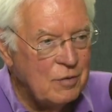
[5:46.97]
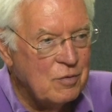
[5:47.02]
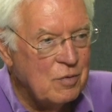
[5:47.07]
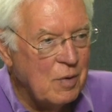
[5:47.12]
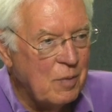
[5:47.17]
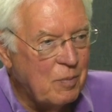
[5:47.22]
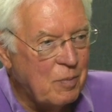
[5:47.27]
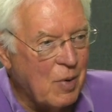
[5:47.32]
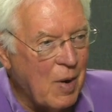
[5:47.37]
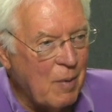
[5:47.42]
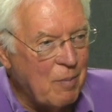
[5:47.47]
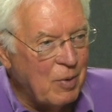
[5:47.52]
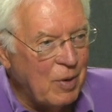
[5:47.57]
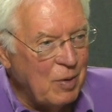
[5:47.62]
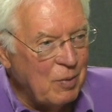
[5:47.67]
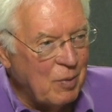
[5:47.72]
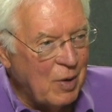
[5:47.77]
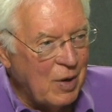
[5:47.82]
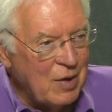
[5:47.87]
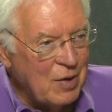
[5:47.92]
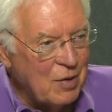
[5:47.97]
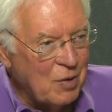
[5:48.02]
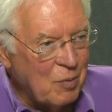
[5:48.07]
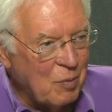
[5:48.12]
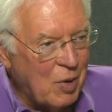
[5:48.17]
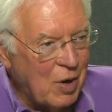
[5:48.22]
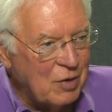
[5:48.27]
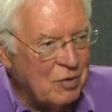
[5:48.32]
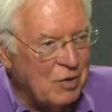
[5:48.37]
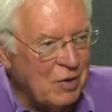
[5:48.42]
Trump property right here in
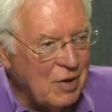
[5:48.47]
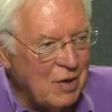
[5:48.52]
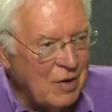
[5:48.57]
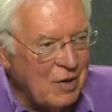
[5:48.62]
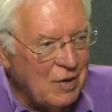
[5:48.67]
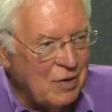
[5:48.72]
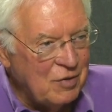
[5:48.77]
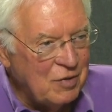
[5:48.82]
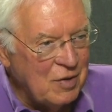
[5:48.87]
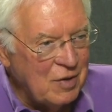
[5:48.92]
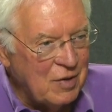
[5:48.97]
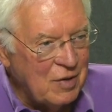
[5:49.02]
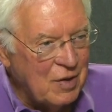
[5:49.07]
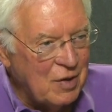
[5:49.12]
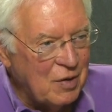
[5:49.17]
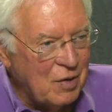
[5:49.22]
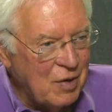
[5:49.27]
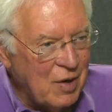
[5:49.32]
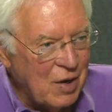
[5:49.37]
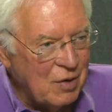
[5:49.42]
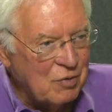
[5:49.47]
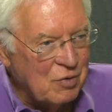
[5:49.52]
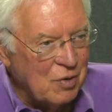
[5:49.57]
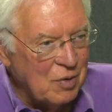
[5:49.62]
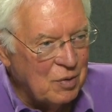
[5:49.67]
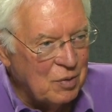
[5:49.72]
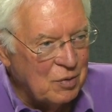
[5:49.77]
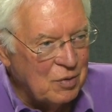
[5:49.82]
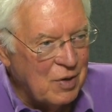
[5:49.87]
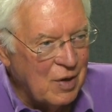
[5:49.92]
Washington, D.C., the
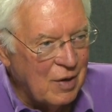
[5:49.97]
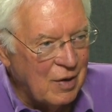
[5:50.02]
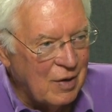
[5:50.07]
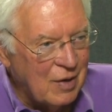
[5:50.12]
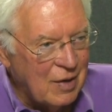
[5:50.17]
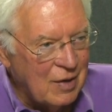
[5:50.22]
International Hotel?